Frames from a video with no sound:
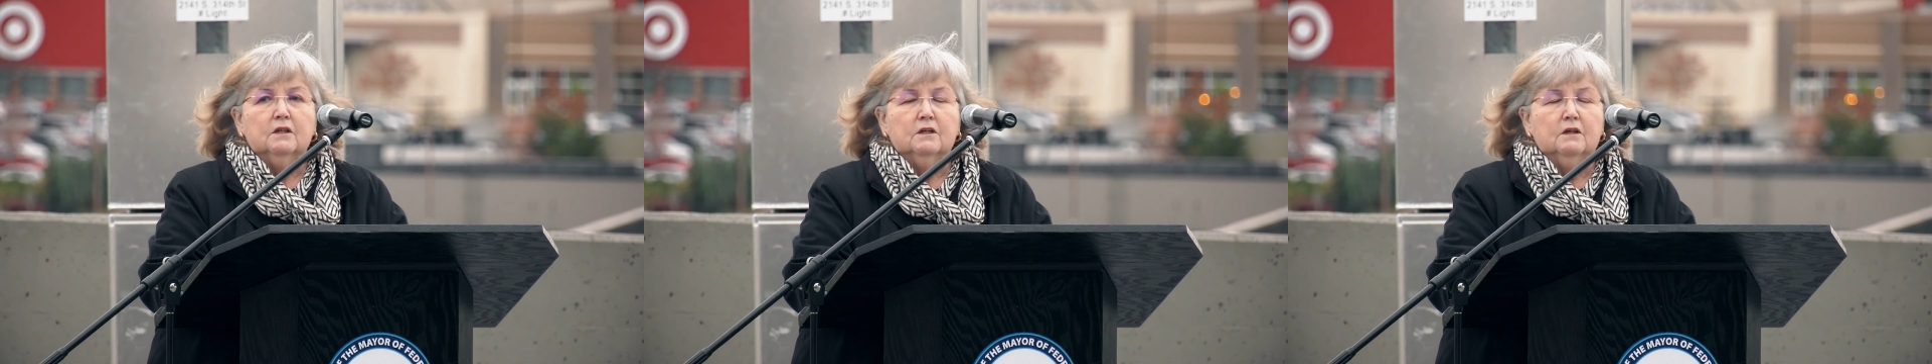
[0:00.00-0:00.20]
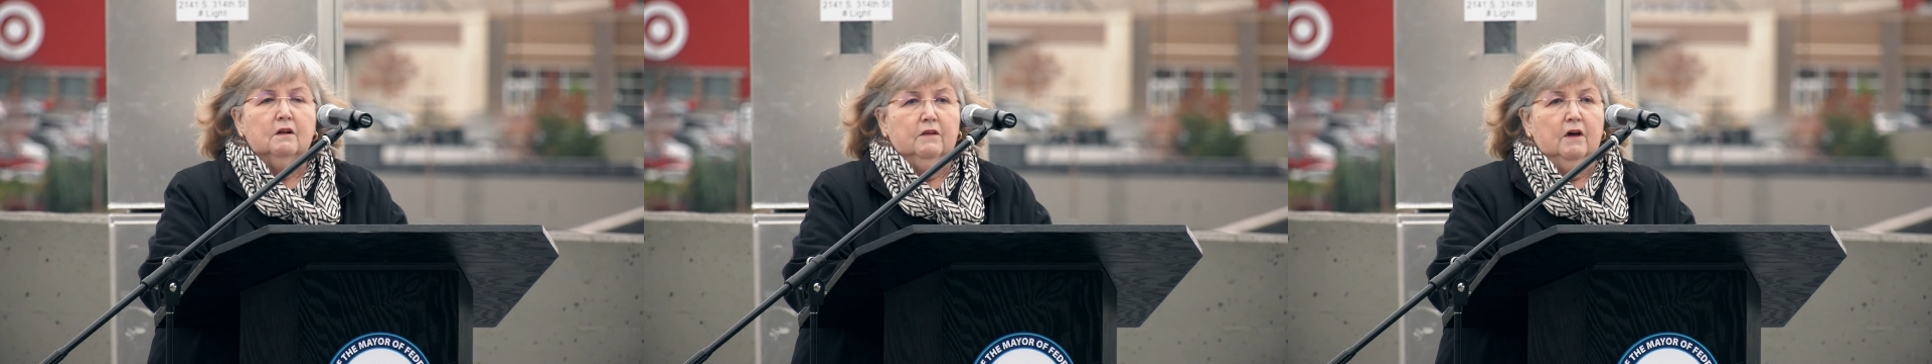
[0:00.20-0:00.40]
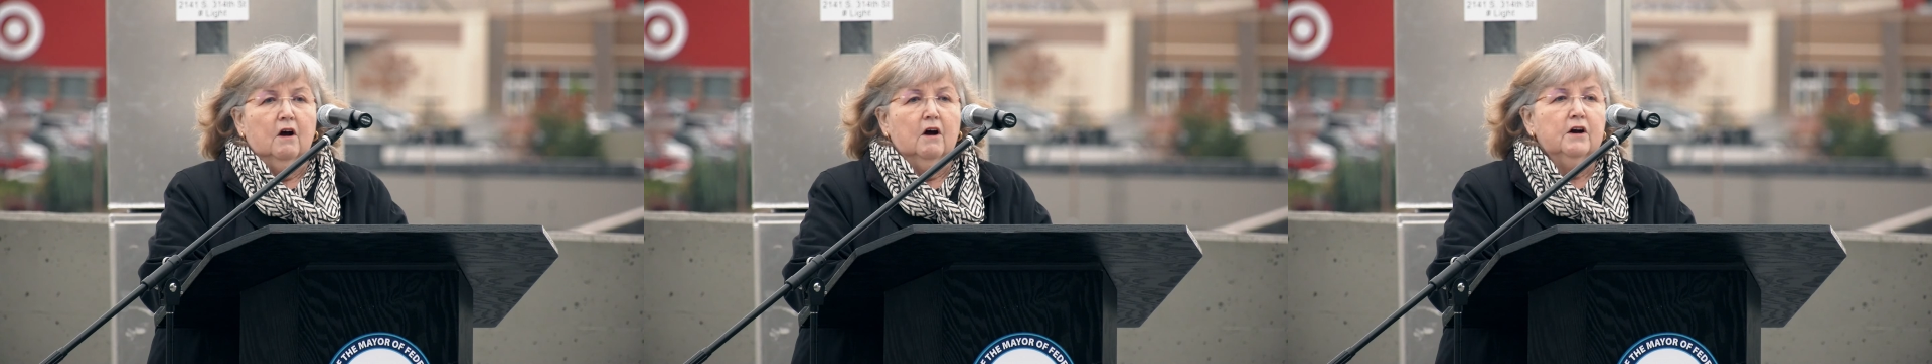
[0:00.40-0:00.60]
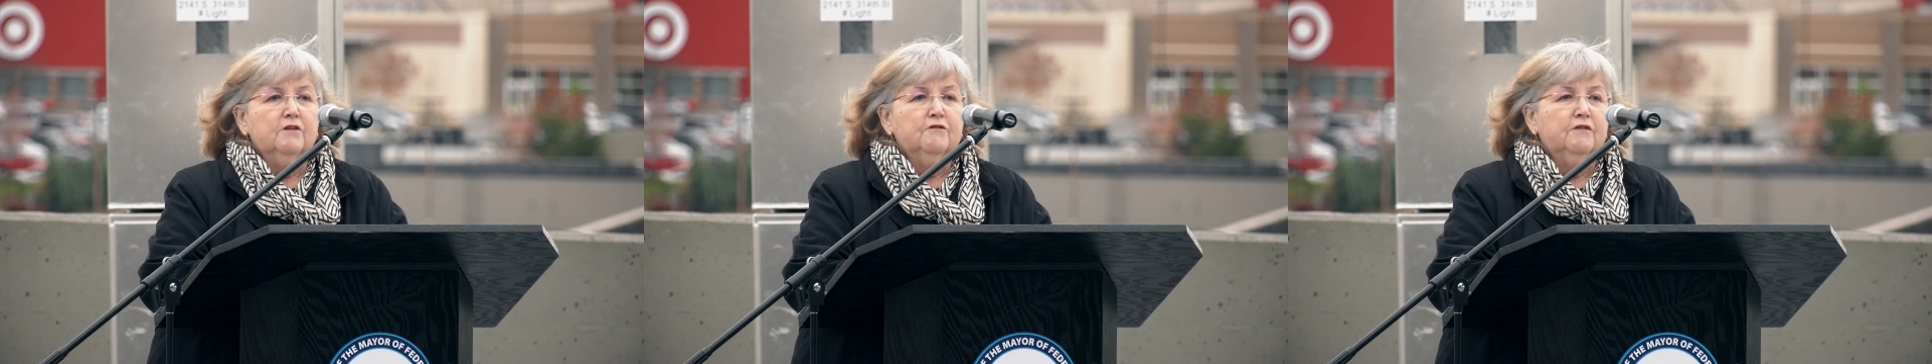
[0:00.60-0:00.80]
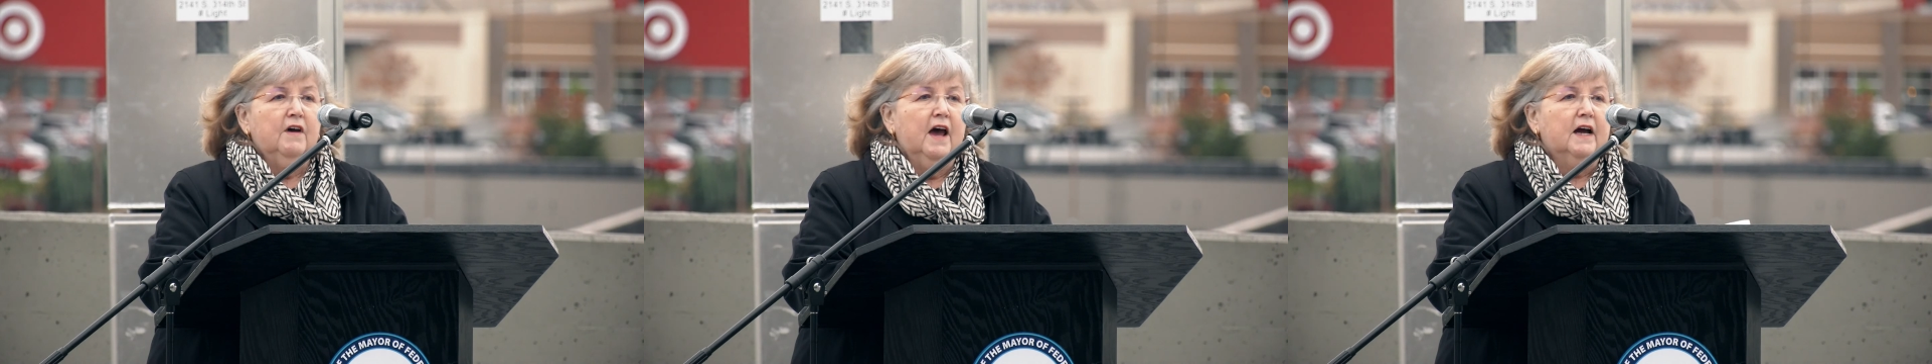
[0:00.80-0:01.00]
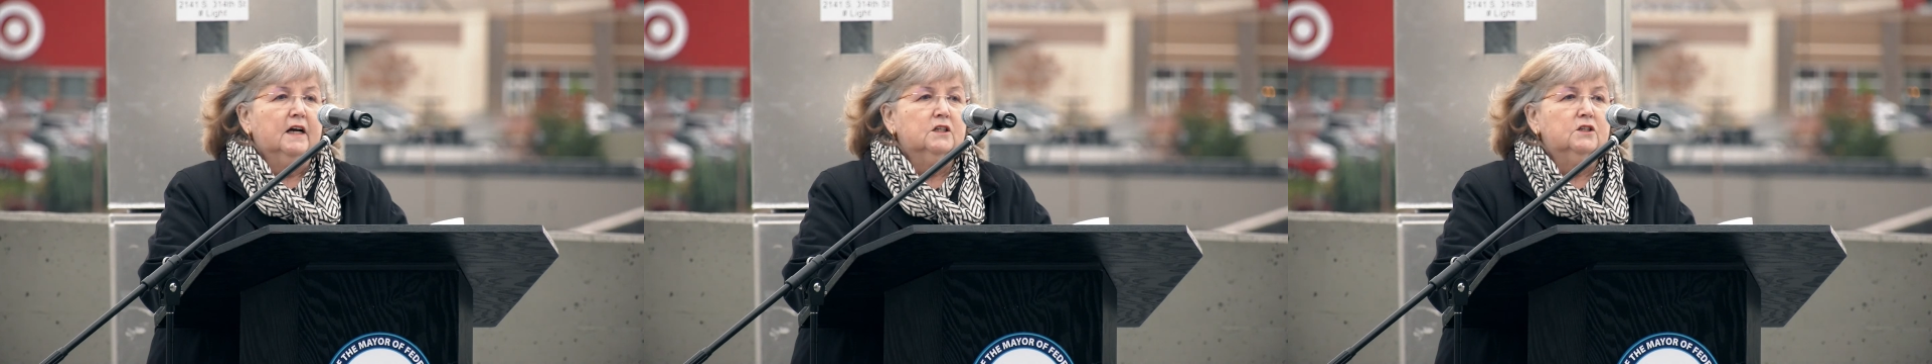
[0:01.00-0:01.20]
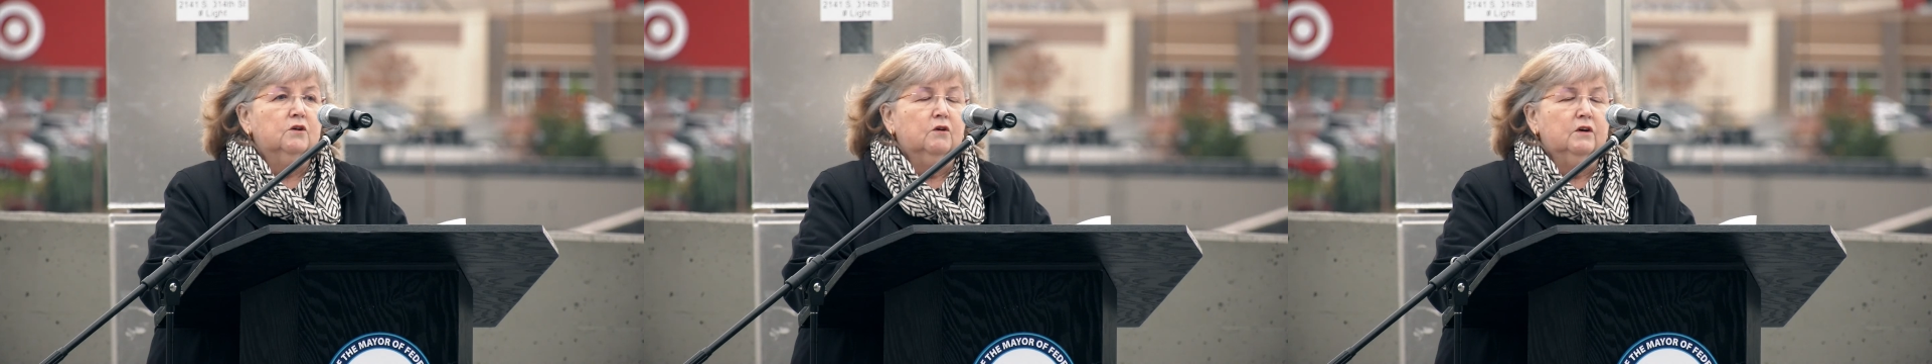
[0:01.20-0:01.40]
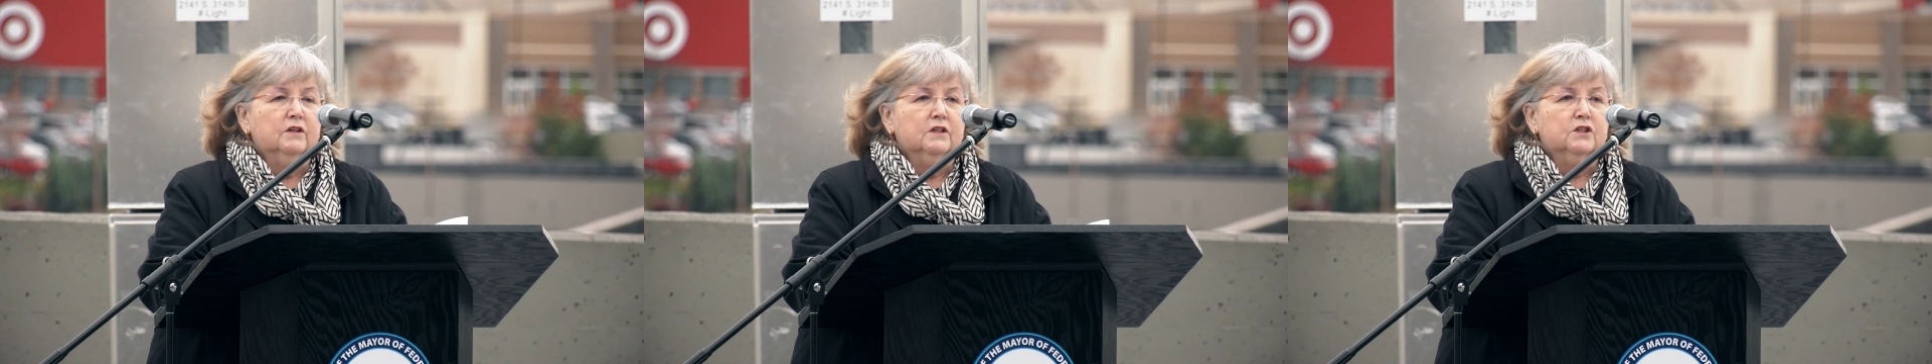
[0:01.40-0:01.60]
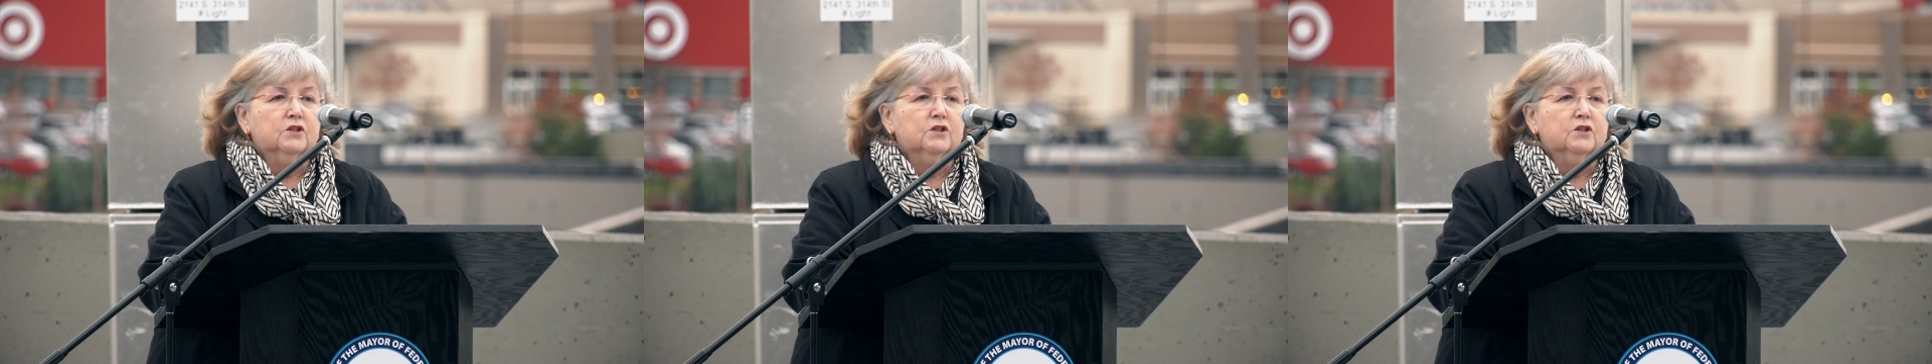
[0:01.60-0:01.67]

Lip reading: the artifacts or the